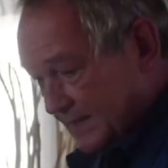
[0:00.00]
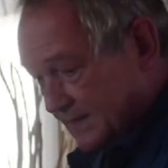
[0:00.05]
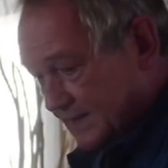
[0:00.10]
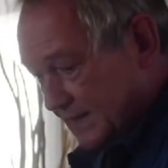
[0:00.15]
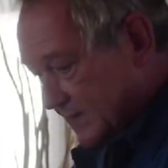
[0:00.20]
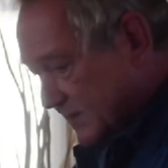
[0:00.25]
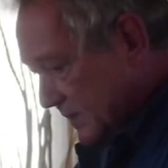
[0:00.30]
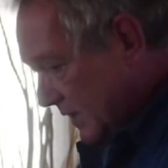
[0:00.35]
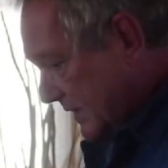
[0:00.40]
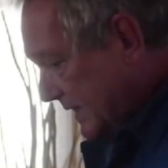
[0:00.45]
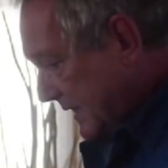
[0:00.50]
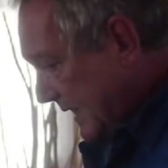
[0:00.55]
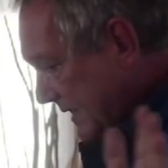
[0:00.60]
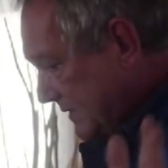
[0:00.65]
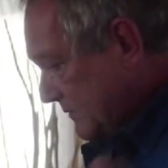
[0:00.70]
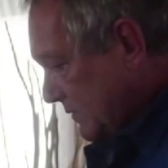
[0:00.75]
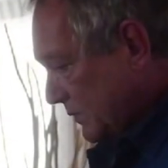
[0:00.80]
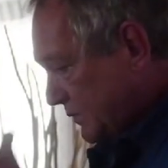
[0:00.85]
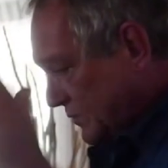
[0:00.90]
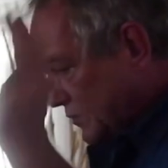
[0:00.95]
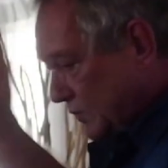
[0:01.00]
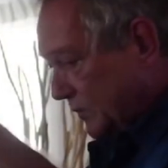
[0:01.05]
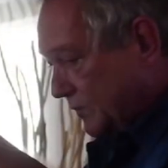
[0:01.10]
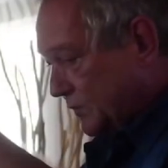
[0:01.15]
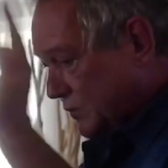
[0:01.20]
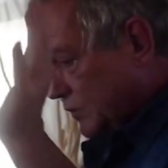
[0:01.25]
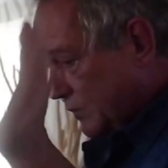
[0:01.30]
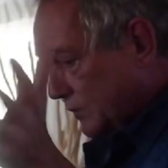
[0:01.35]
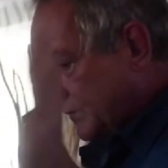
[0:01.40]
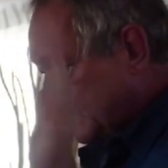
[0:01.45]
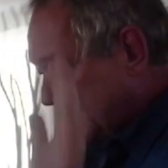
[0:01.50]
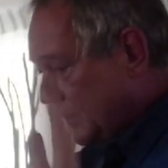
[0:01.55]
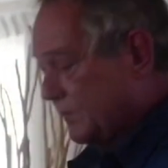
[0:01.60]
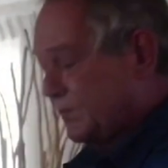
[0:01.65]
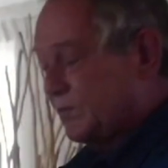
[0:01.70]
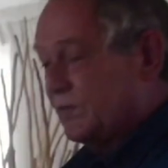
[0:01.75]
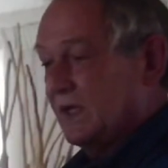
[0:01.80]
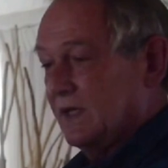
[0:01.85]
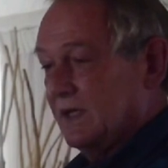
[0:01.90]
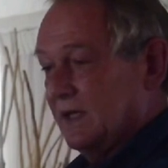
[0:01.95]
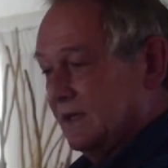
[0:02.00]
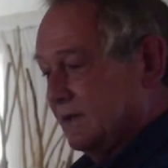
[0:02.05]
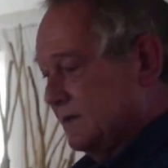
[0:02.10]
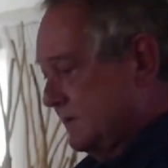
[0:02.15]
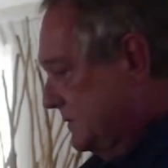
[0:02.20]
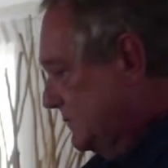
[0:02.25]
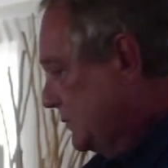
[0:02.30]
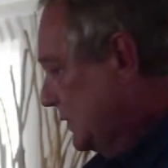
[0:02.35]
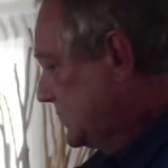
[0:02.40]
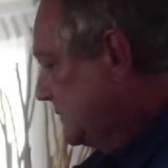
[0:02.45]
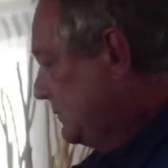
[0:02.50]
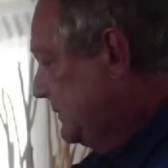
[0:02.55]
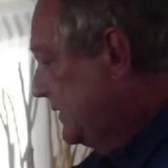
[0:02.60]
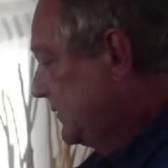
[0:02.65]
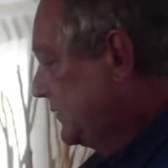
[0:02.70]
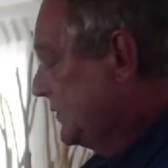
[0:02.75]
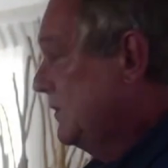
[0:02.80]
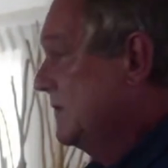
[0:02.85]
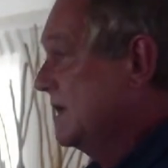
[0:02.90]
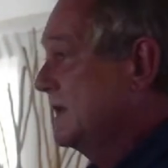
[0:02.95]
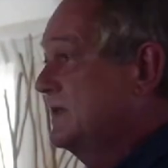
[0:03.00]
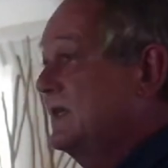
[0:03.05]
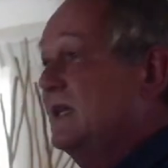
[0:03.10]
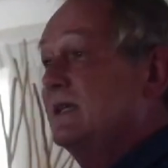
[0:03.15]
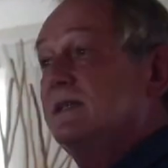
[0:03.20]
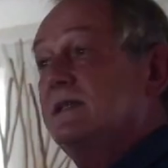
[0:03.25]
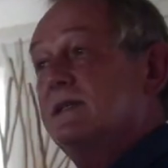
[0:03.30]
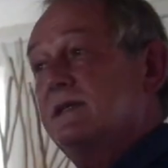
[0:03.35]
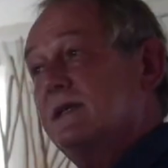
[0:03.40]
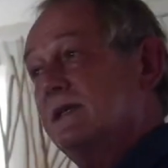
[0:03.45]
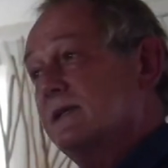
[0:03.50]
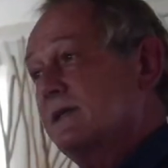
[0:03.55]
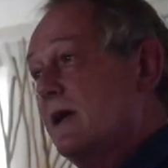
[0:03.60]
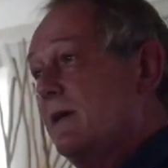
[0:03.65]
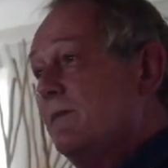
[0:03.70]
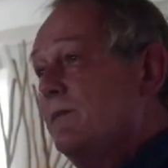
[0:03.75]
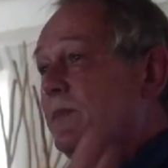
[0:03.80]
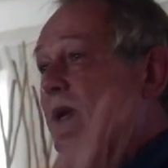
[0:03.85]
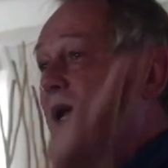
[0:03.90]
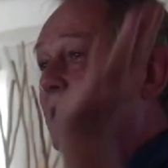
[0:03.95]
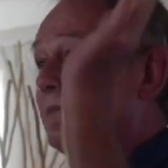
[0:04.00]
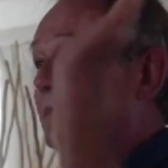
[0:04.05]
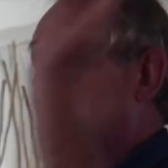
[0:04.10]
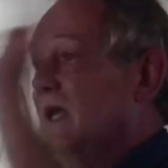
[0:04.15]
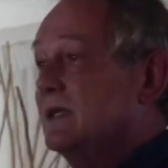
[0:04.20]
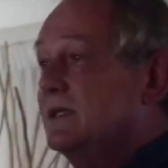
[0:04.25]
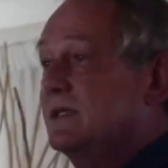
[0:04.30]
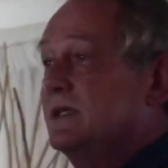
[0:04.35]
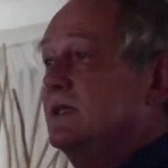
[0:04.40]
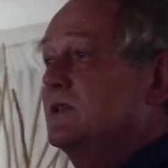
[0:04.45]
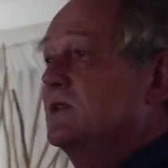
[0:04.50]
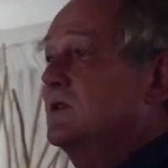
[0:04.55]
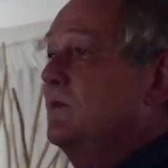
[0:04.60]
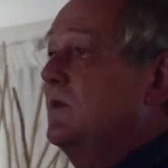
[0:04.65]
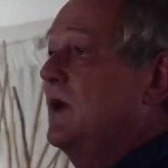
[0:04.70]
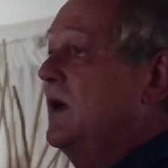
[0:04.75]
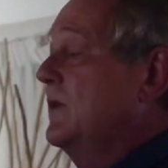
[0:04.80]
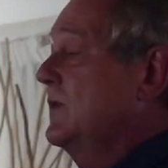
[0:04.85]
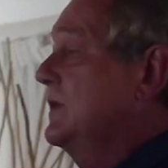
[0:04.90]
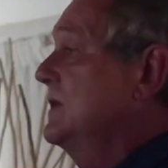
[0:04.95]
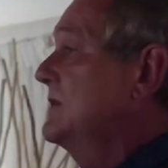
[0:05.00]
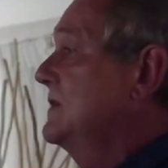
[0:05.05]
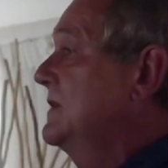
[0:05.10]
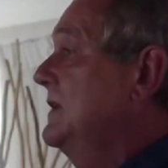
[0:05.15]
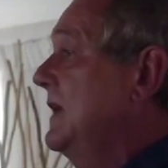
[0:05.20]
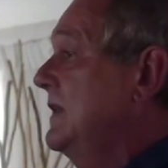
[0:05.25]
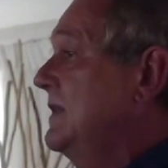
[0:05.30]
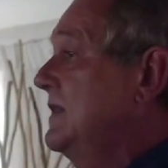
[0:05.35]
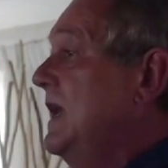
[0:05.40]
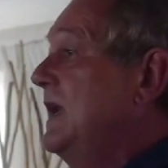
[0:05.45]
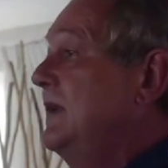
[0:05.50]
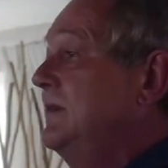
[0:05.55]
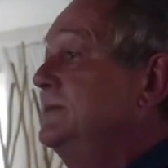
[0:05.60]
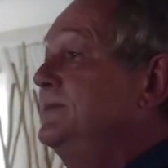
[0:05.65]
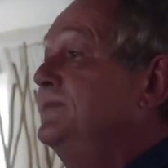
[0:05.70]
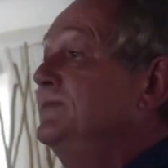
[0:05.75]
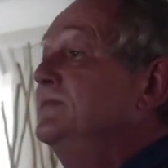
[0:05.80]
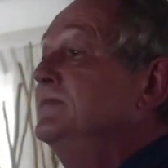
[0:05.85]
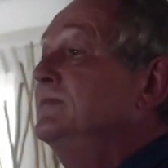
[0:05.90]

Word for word: he says, okay, doof, doof, doof, doof. And he puts me through the test. He says, come back, blood test tomorrow, this, that, that.